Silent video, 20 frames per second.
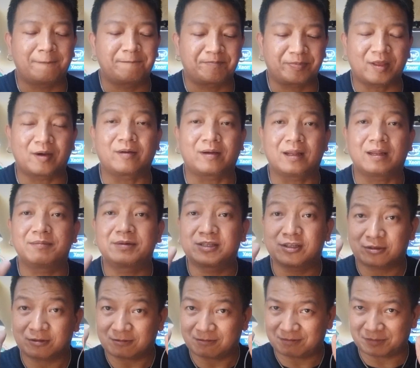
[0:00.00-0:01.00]
okay, let me
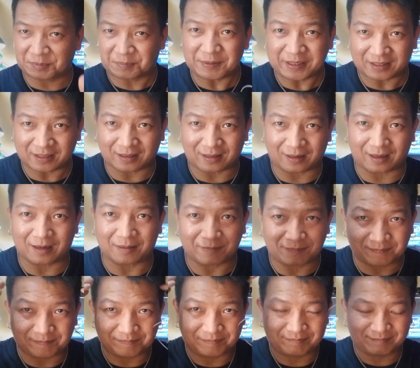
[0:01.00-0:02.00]
just repeat that
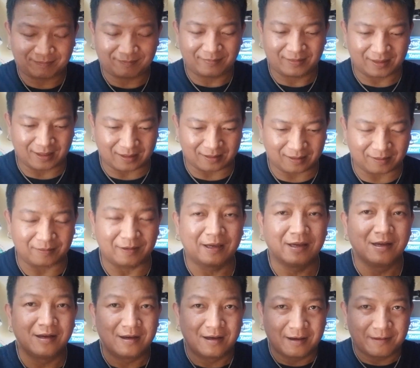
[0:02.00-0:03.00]
again.
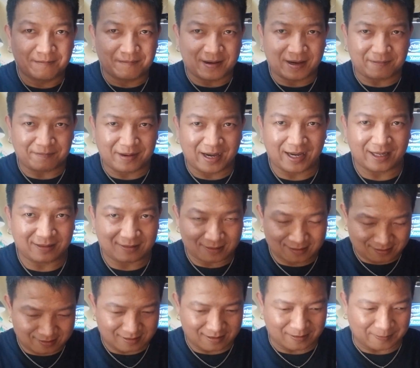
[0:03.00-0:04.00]
My mind
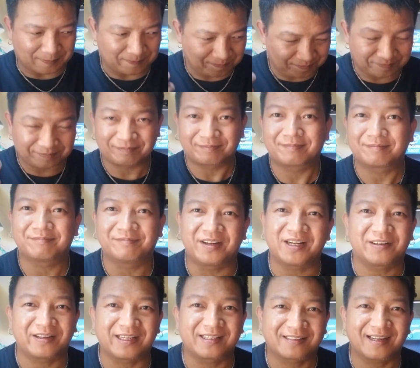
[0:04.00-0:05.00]
is
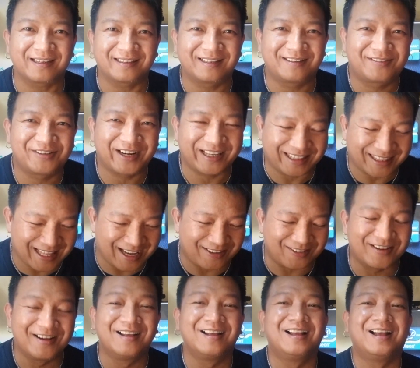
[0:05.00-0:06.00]
very excited right
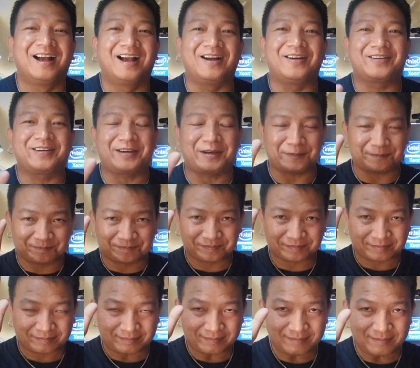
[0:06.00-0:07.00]
now. Okay,
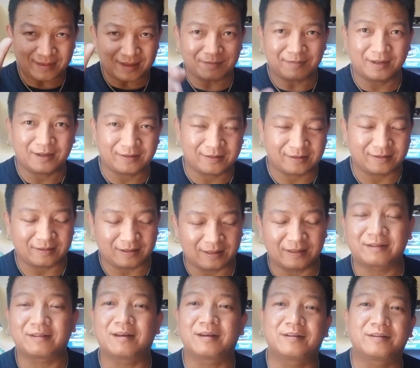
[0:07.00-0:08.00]
because
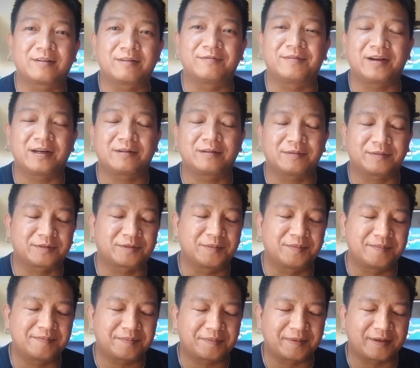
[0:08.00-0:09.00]

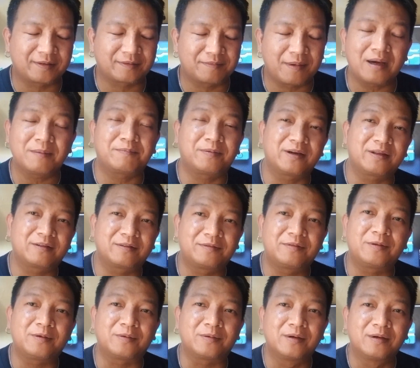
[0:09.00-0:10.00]
because my point of
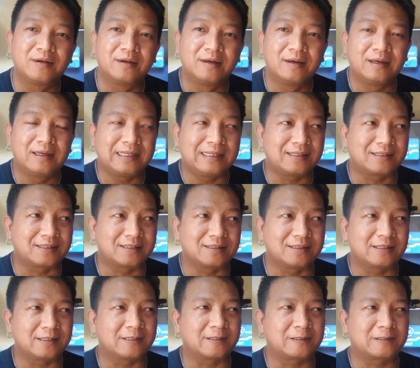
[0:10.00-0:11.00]
view is
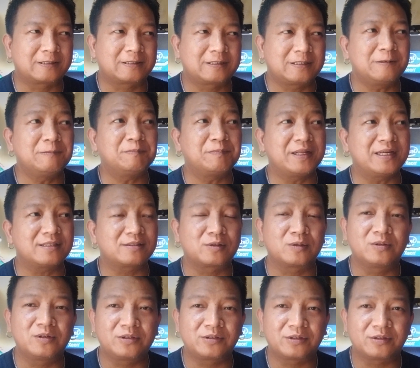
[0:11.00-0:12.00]
the simplest
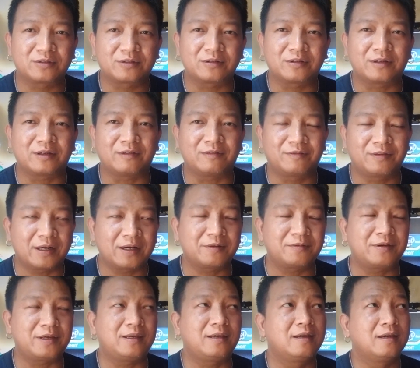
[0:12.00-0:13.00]
solution to a very